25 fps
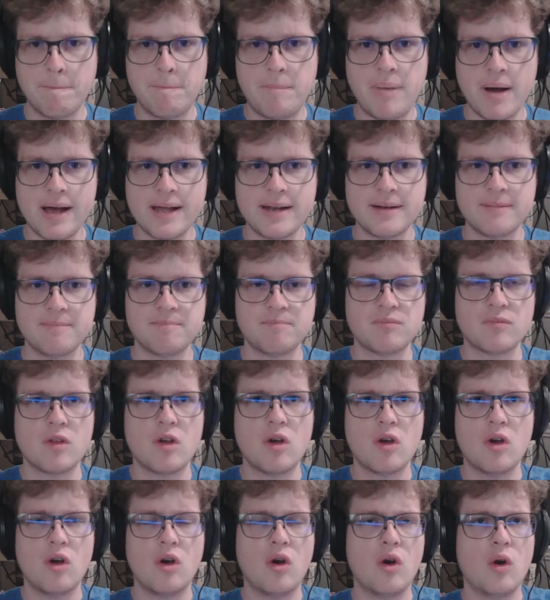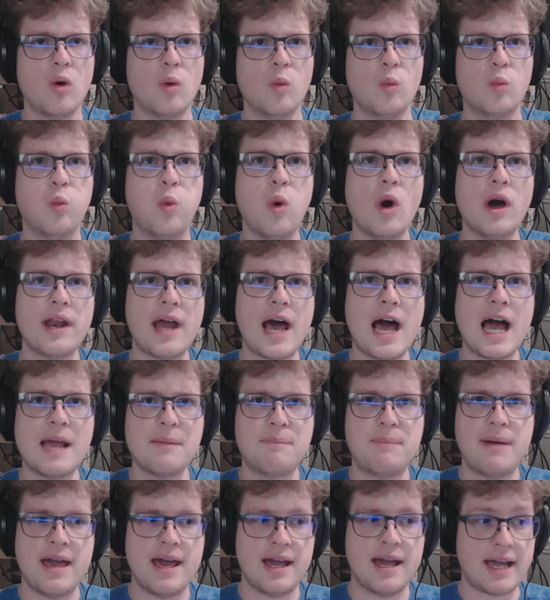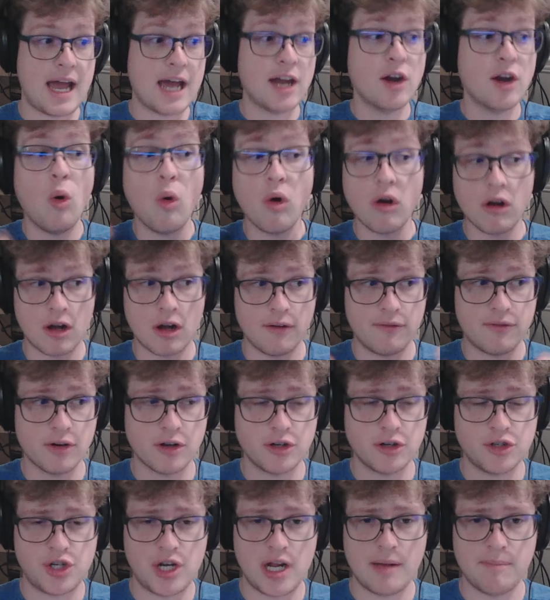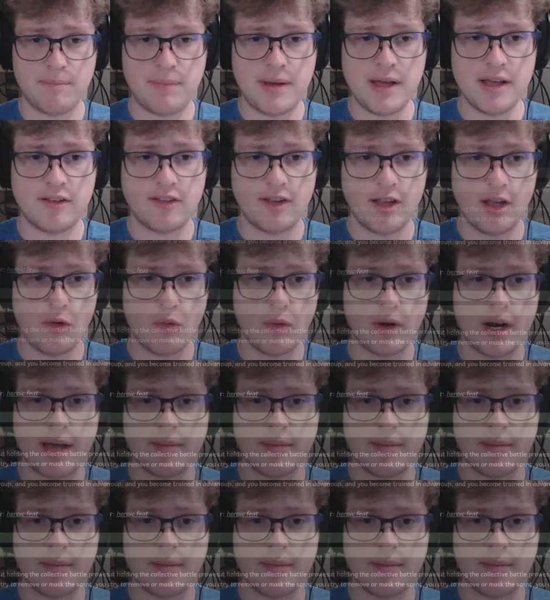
But would I pick an Oracle for a GMPC when